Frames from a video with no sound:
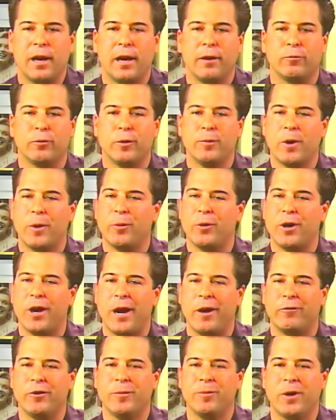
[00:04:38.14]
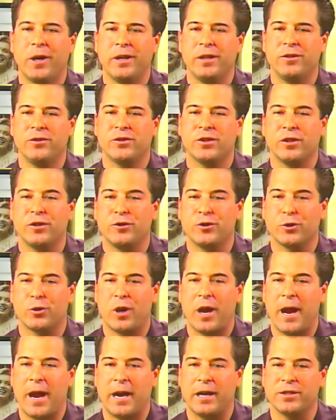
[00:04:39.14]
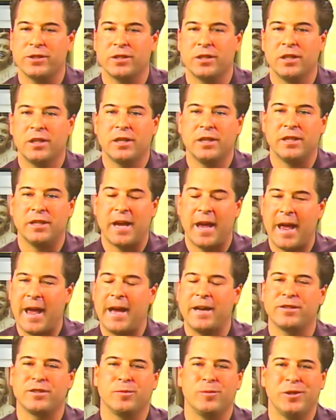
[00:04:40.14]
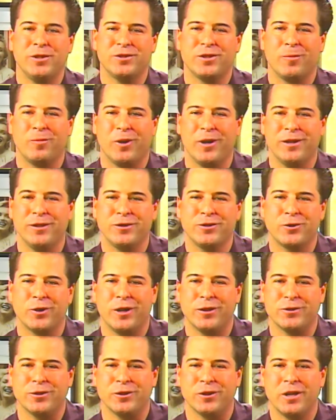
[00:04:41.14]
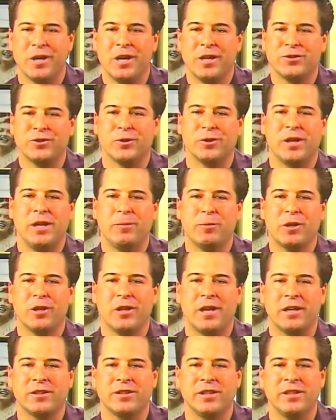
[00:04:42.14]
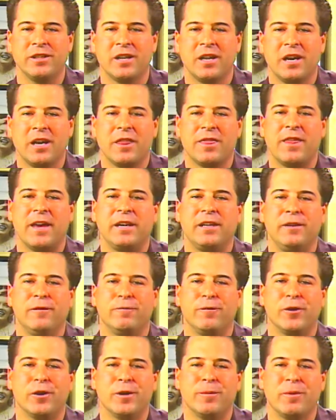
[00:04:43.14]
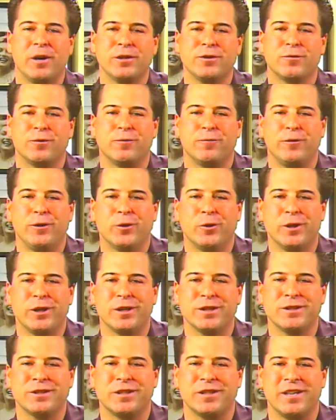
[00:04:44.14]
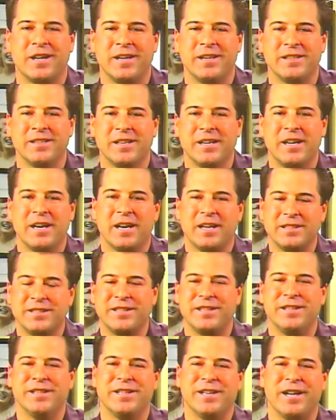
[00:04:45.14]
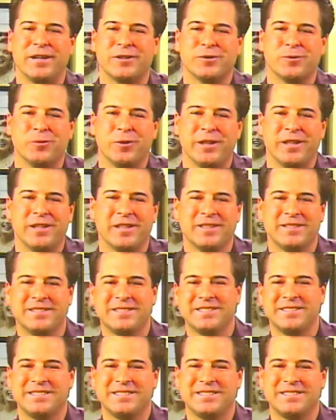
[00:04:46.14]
And remember, everybody's trash, it has to be somebody's treasure. So keep collecting. Thank you very much for viewing us tonight. See you next week.